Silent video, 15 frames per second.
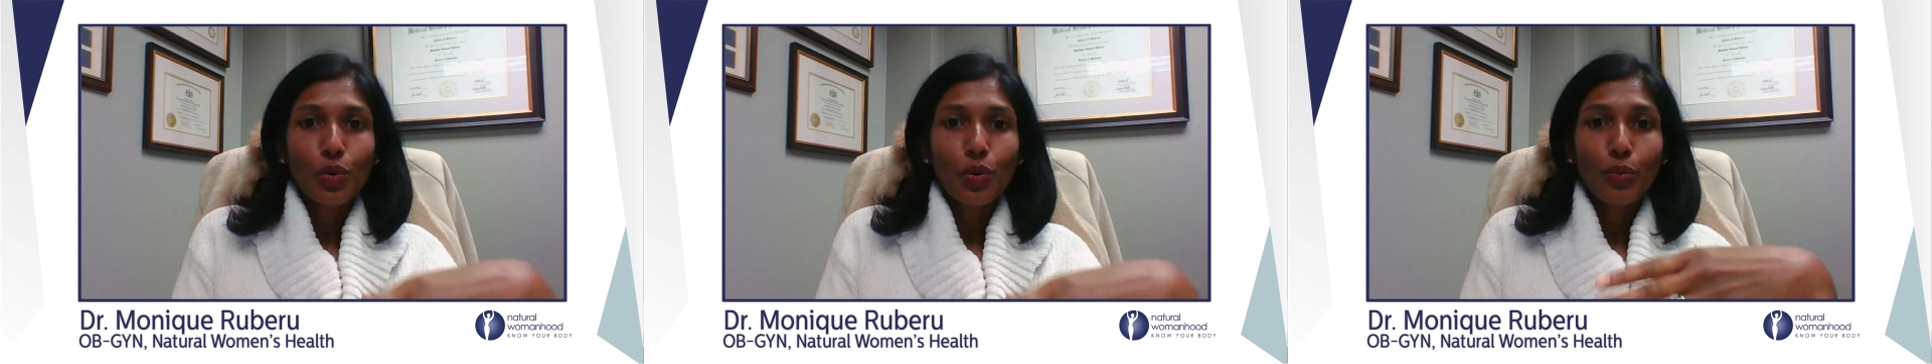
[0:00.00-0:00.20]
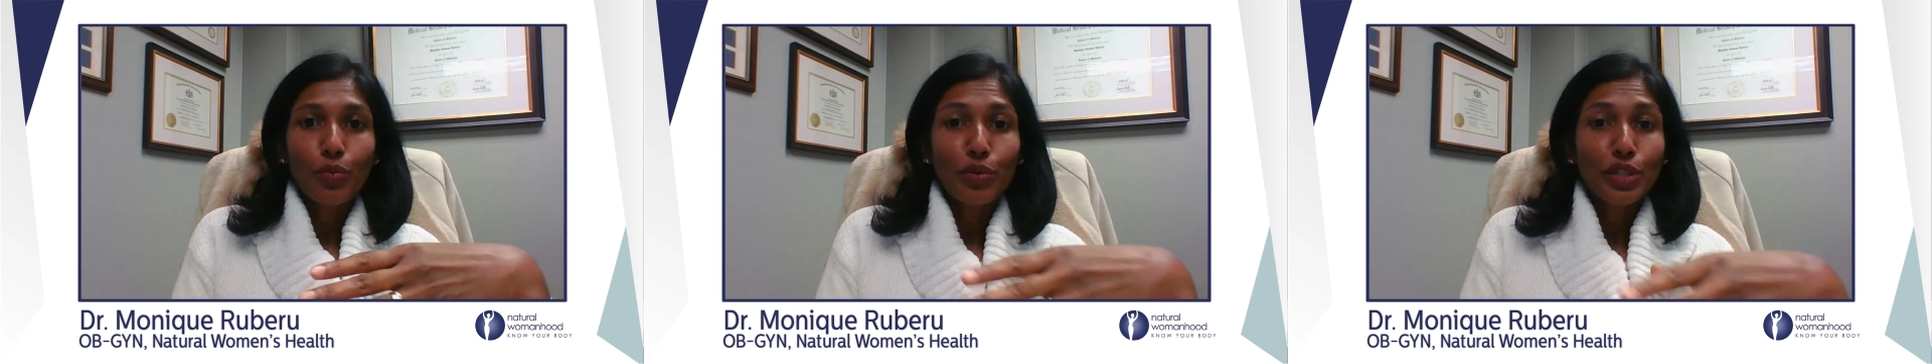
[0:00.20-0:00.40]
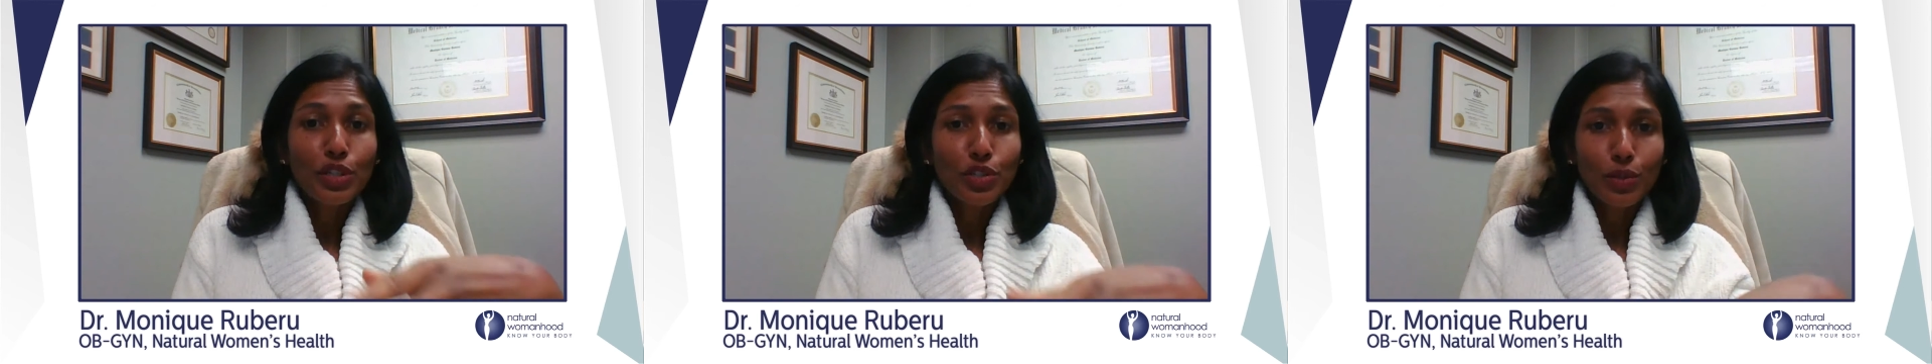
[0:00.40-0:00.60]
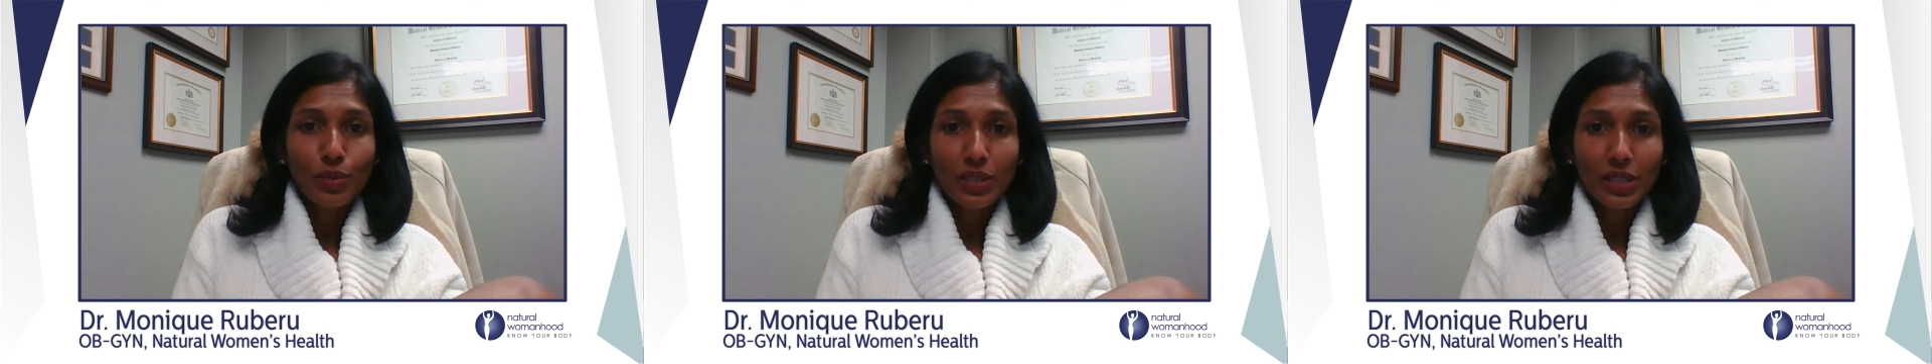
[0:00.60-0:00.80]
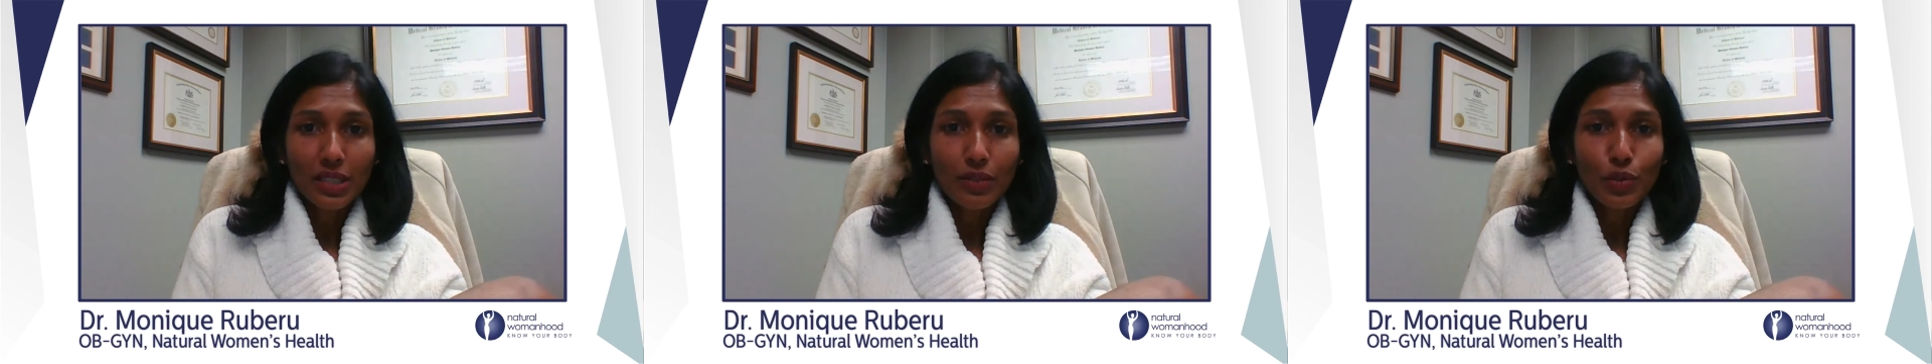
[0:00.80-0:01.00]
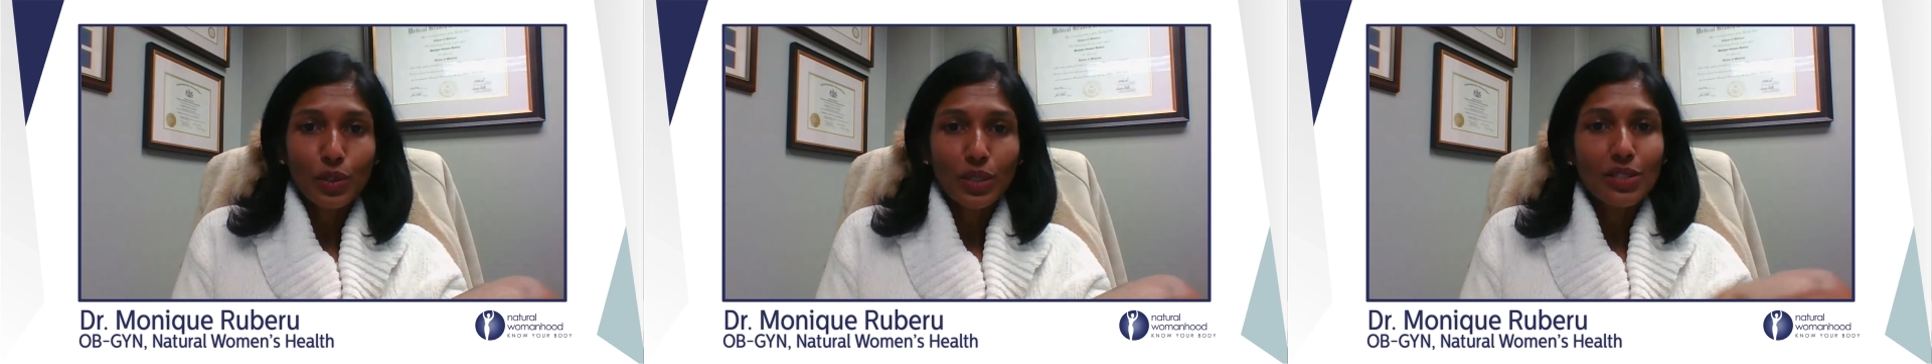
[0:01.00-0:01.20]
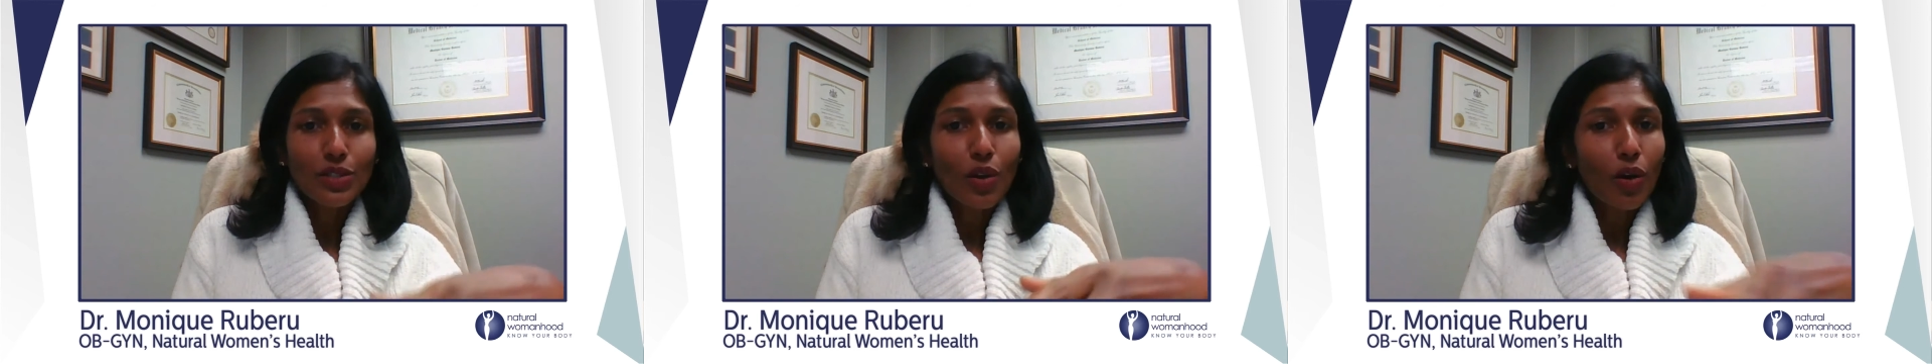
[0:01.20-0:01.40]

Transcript: or preterm deliveries,